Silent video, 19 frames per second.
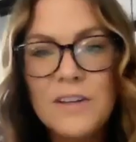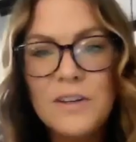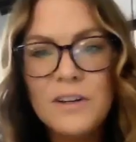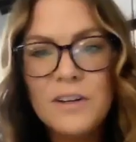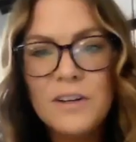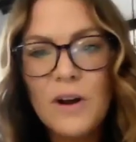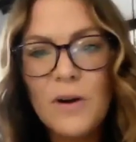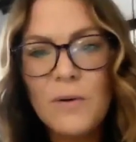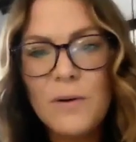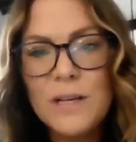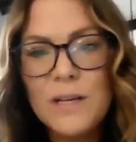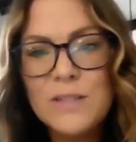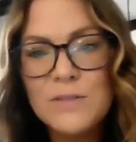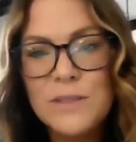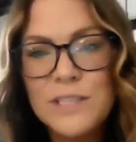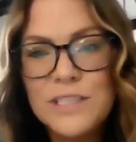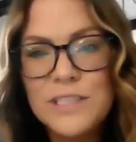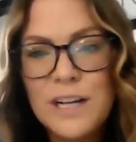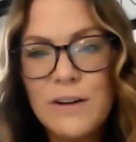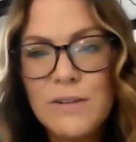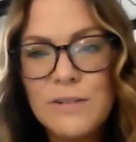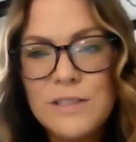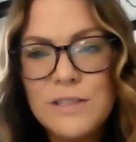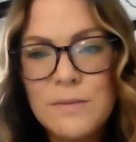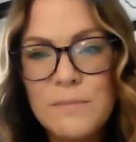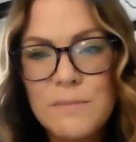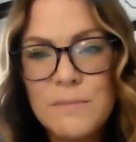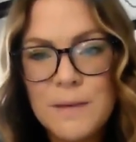you can always reach
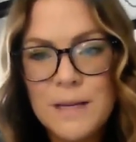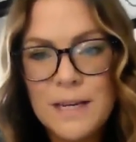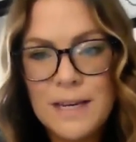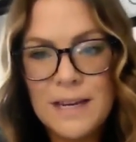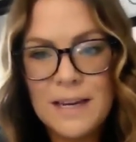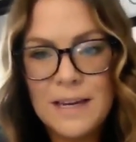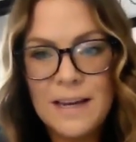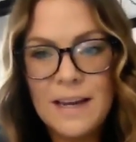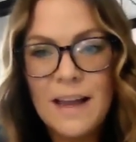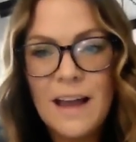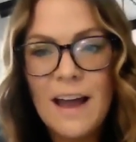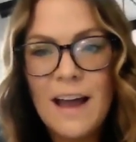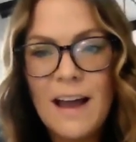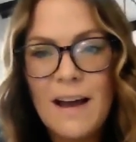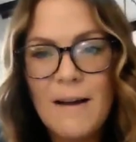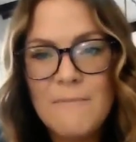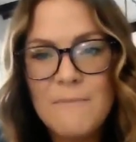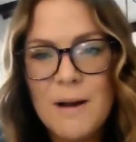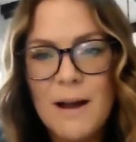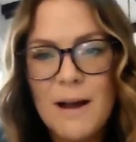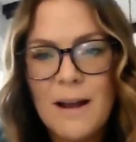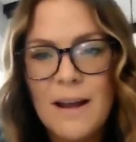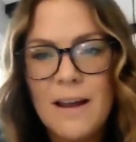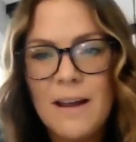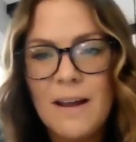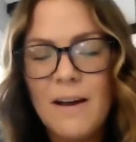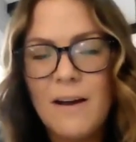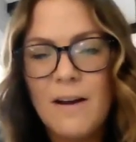out to me at
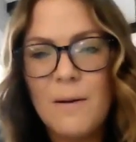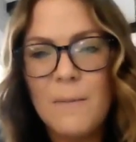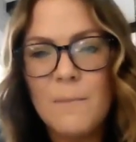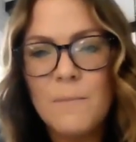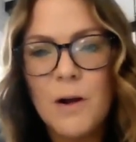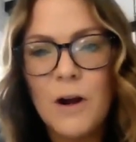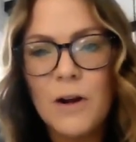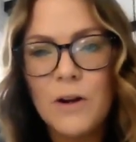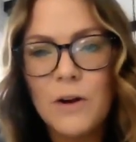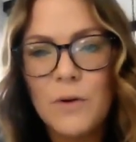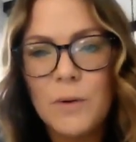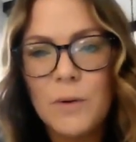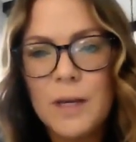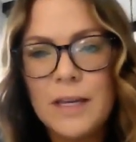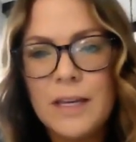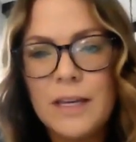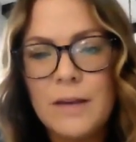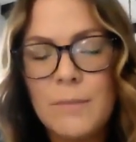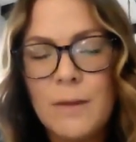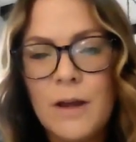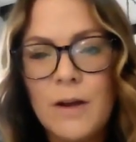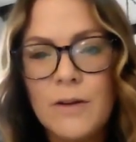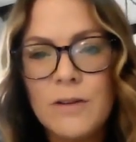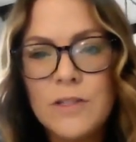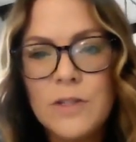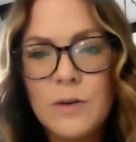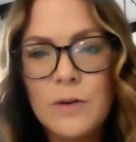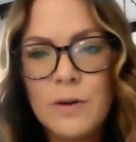my um, ROE
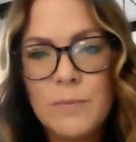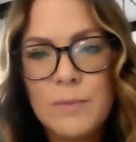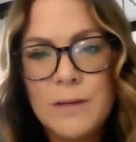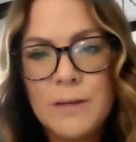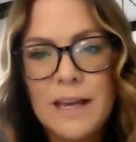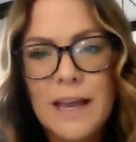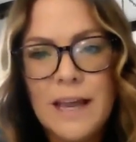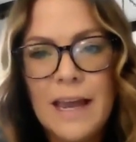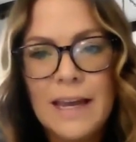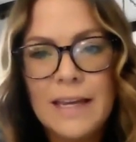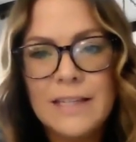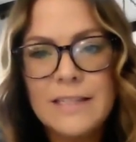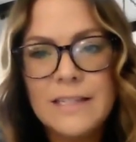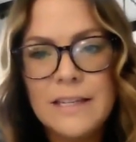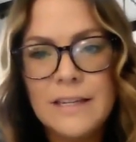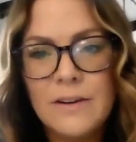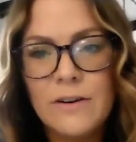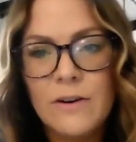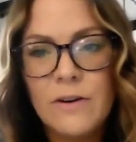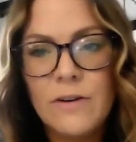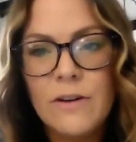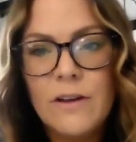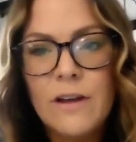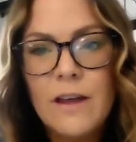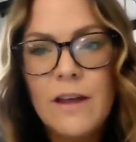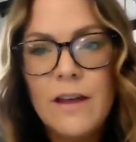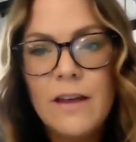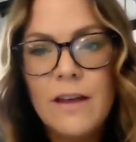email. So it'd be
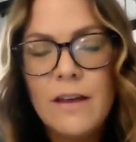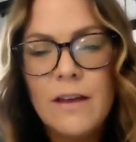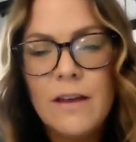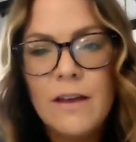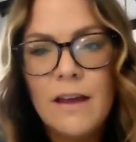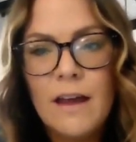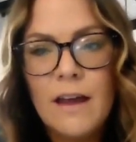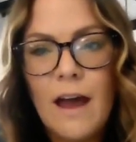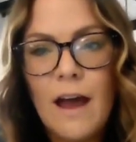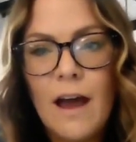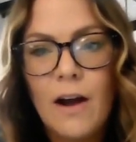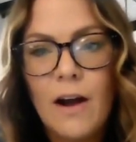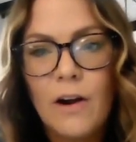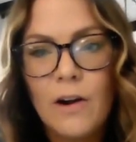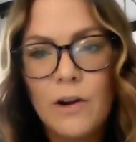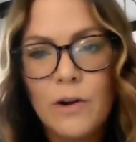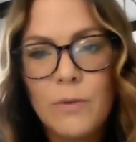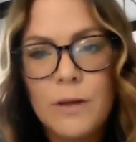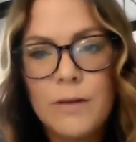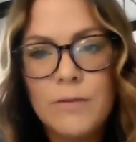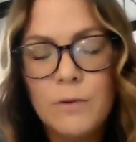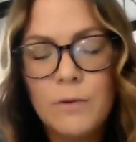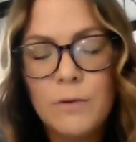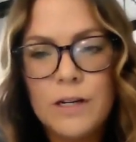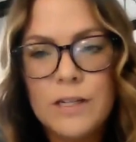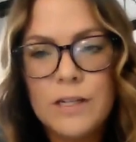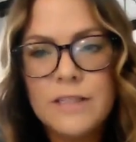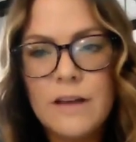ateal at
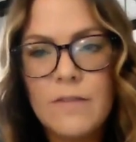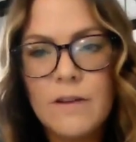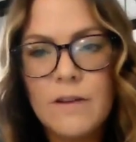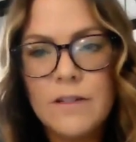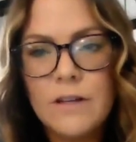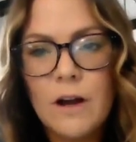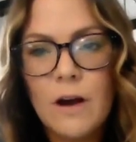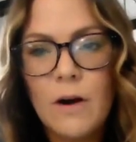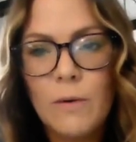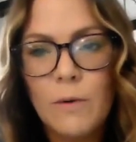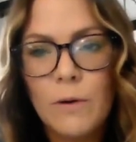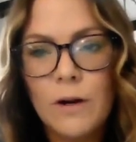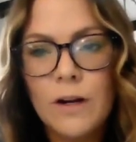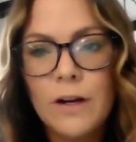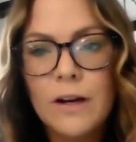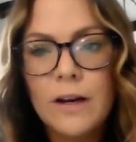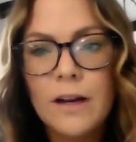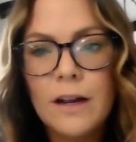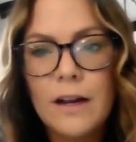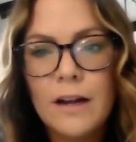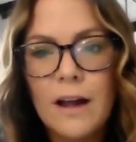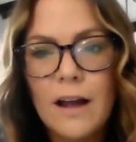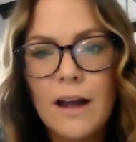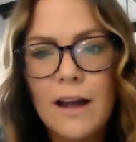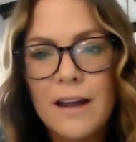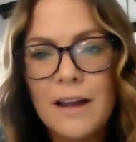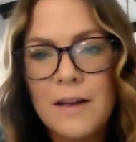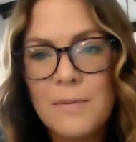roe47.org. And
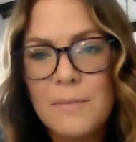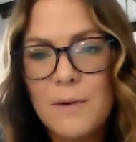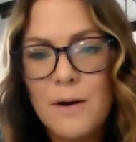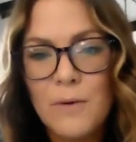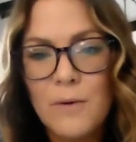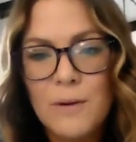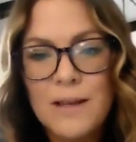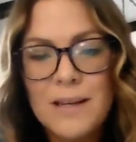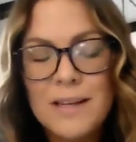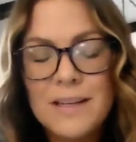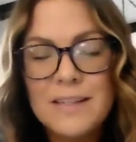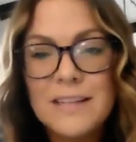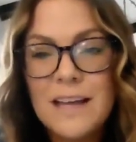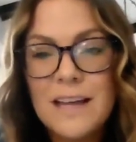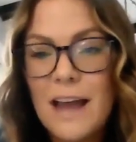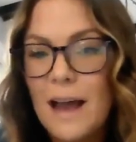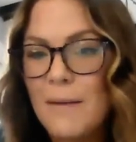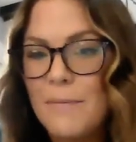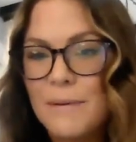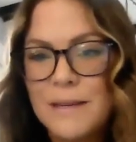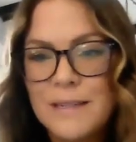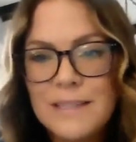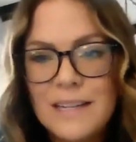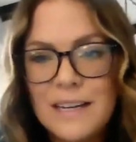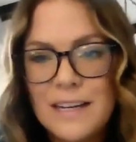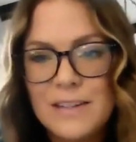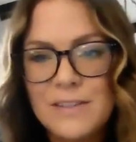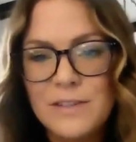I am always happy
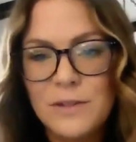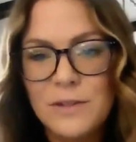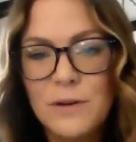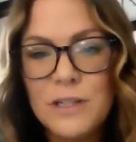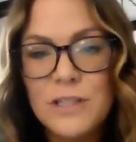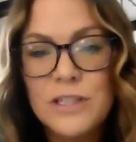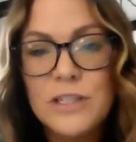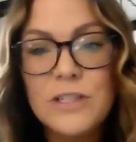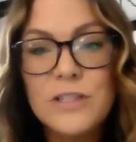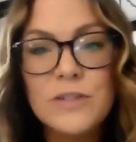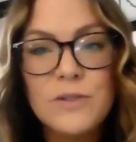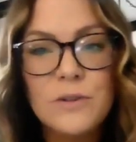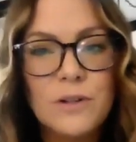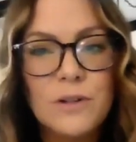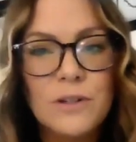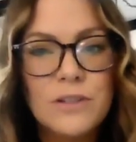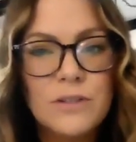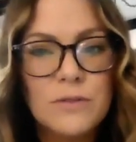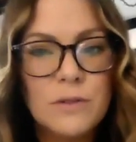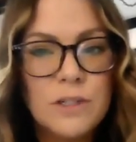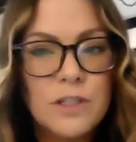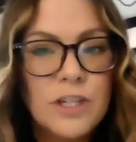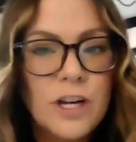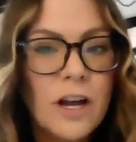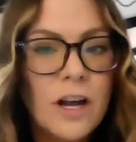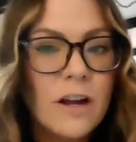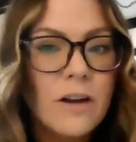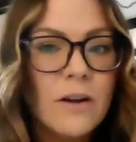to answer questions or do a
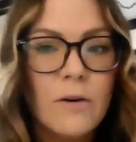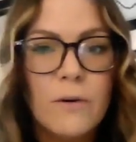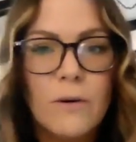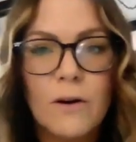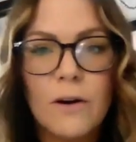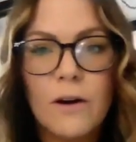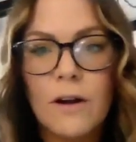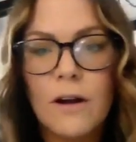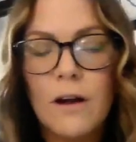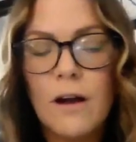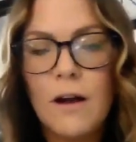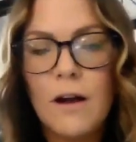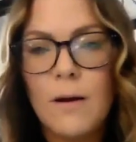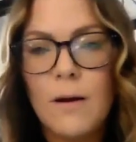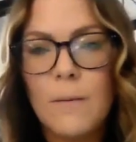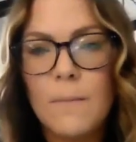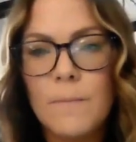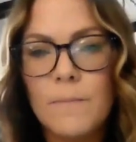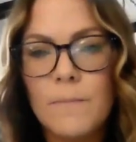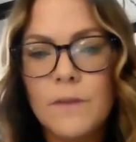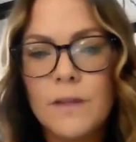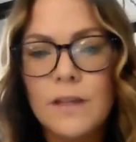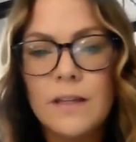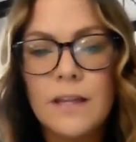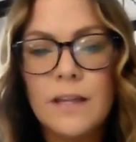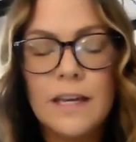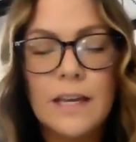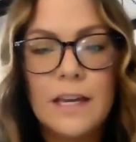check. Or,
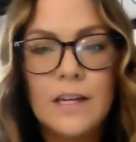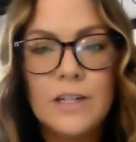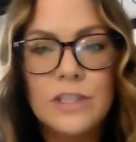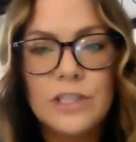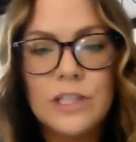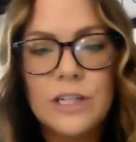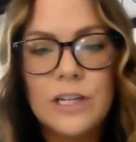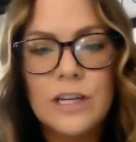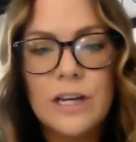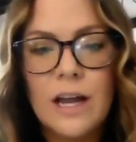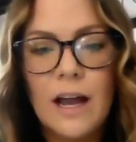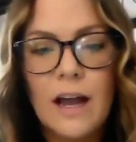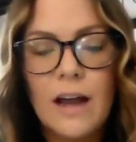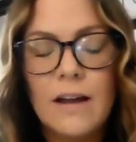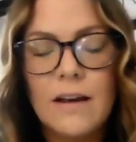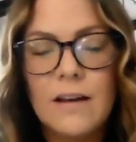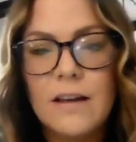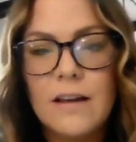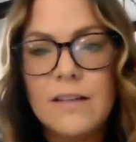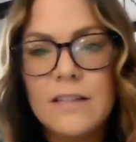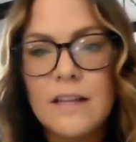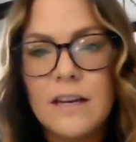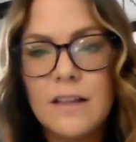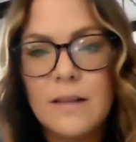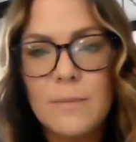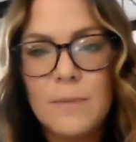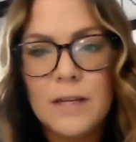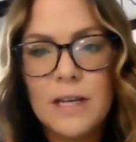um, like Angie had
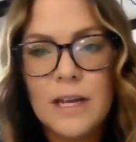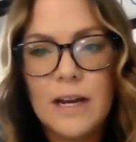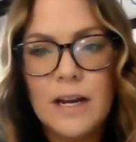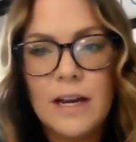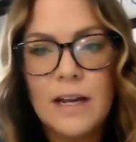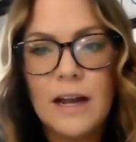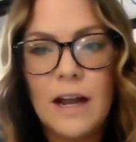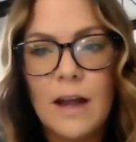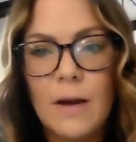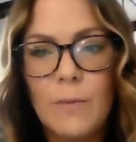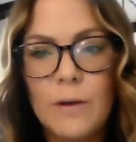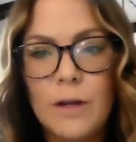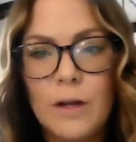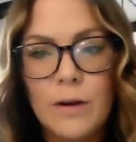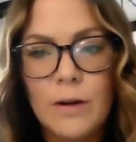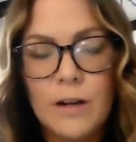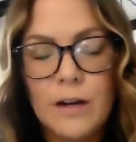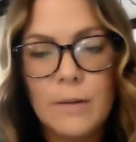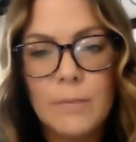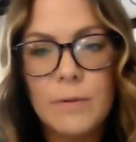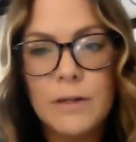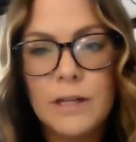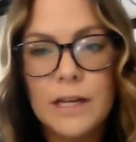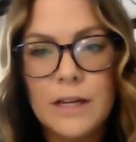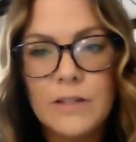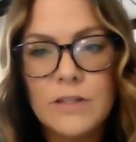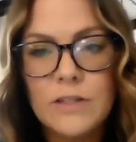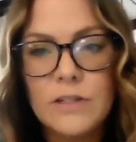said at the beginning, I, we are going to
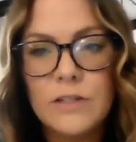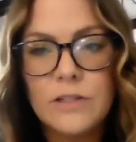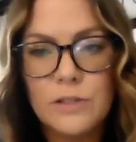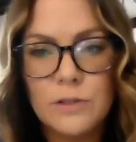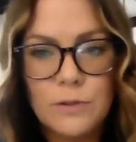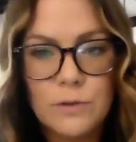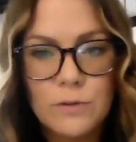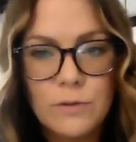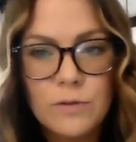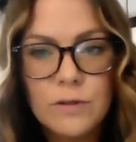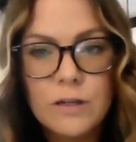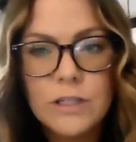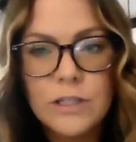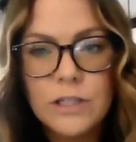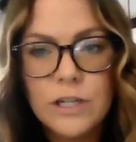plan to do a